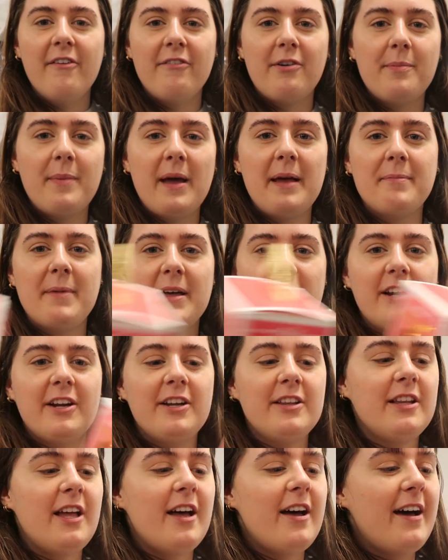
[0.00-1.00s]
For my
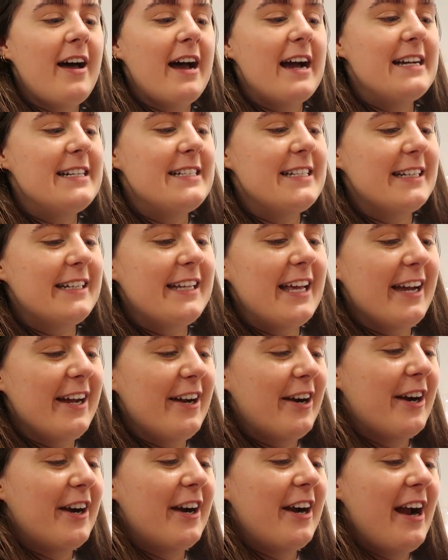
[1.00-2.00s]
mother-in-law, I did get
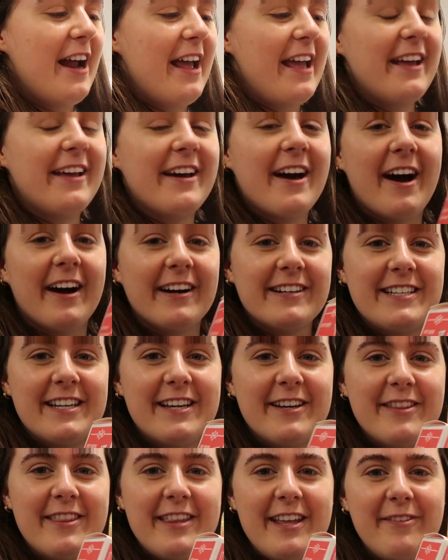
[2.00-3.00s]
her a
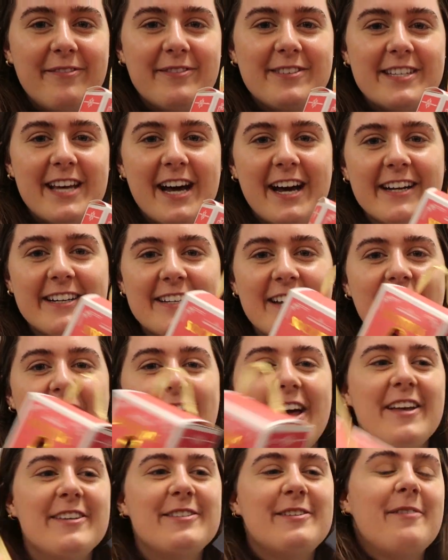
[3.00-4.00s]
cocktail themed sock,
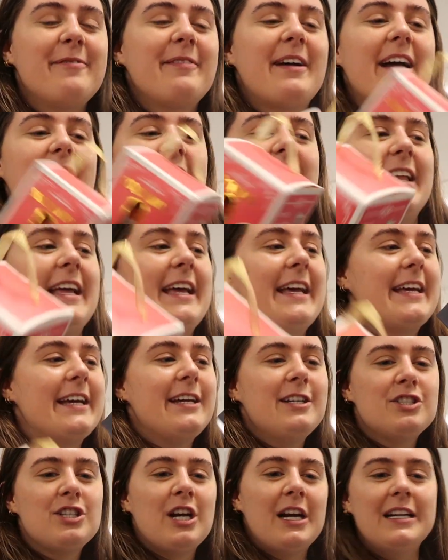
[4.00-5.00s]
so I'm kind of like
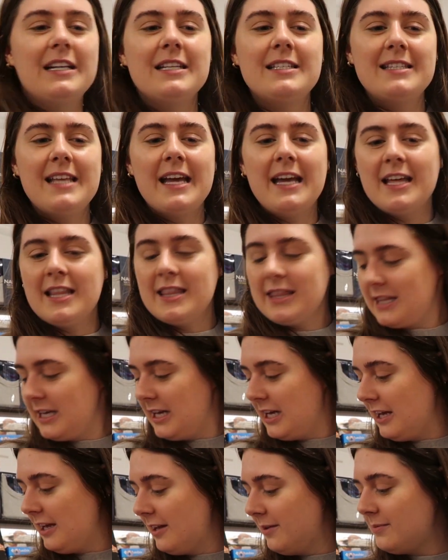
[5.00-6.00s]
trying to stay on
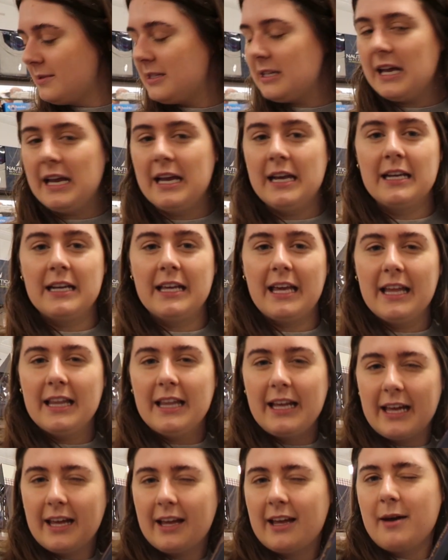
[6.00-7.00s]
themed and get
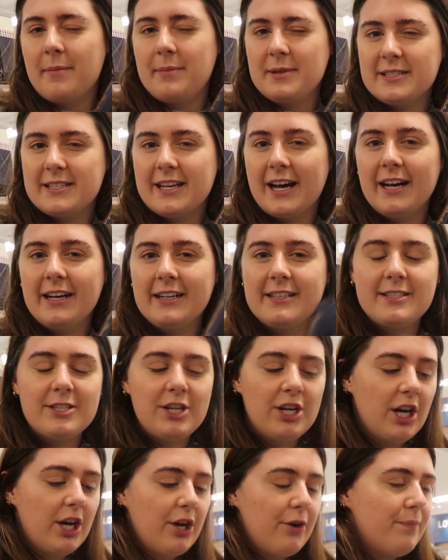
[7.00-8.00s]
like a couple socks,
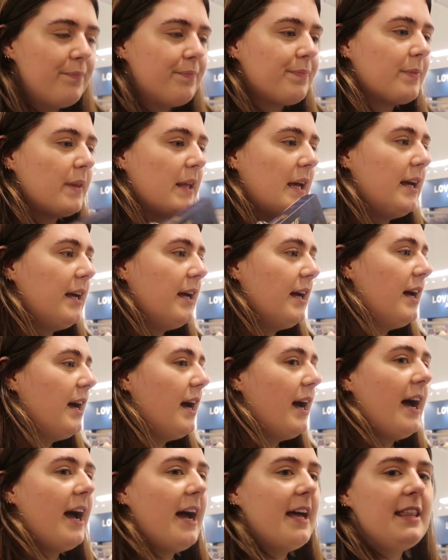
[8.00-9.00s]
you know.
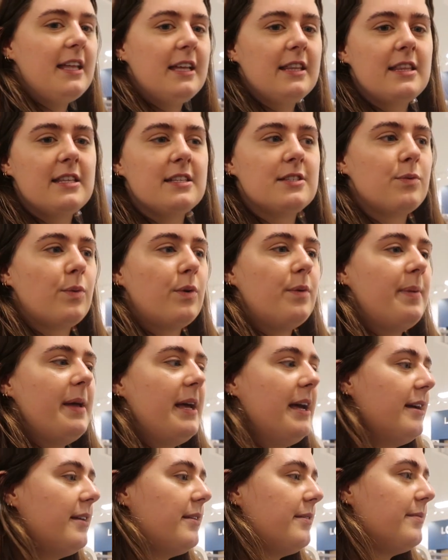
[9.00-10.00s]
I think this will be it.